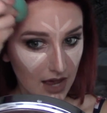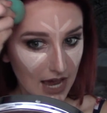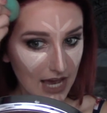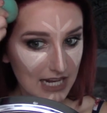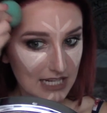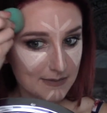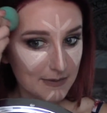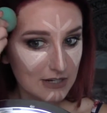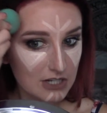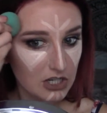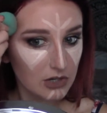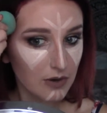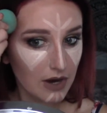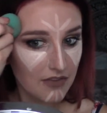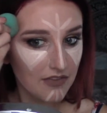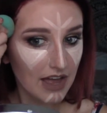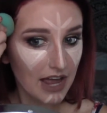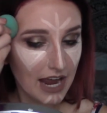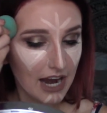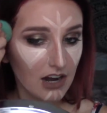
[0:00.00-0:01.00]
Especially around
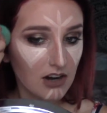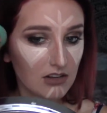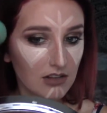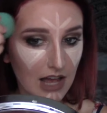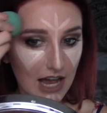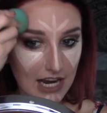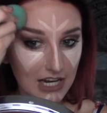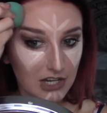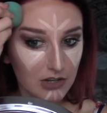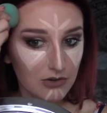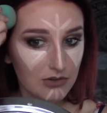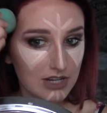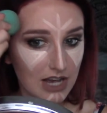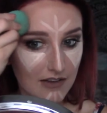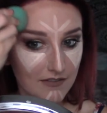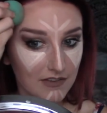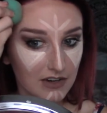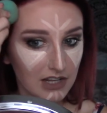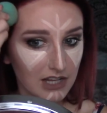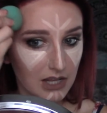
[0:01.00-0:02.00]
the hairline, you
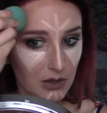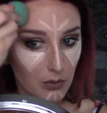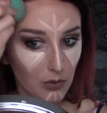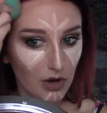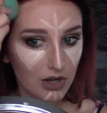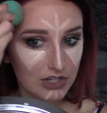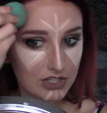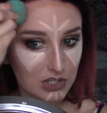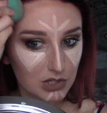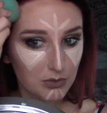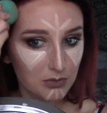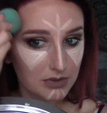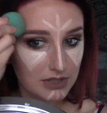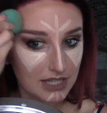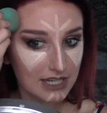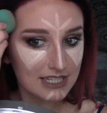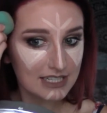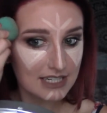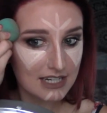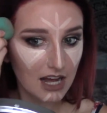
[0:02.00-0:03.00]
definitely want to
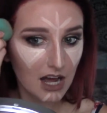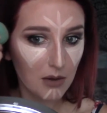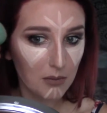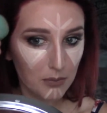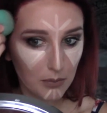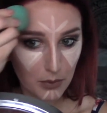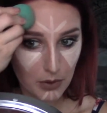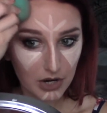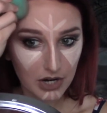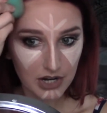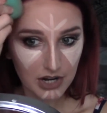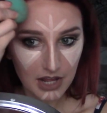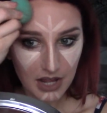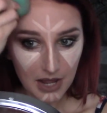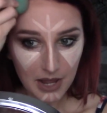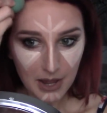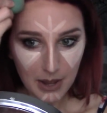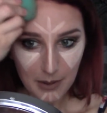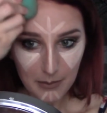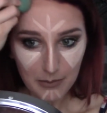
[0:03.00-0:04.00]
blend it upward
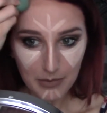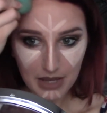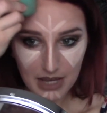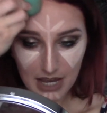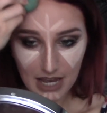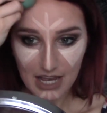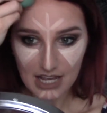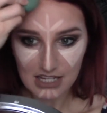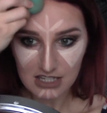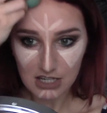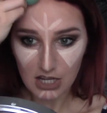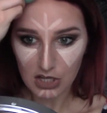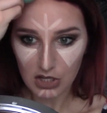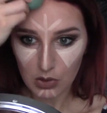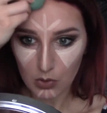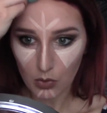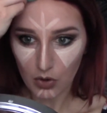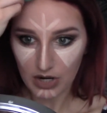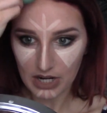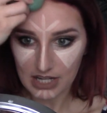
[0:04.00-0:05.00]
because
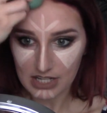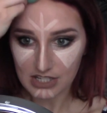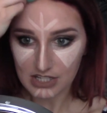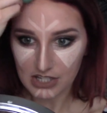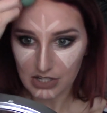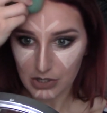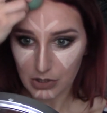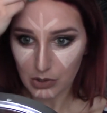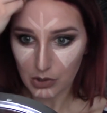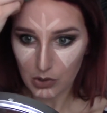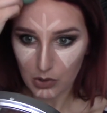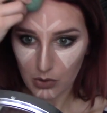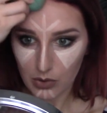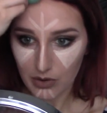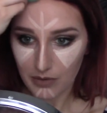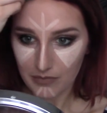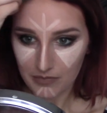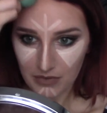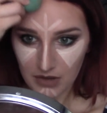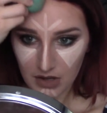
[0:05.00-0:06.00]
you want it to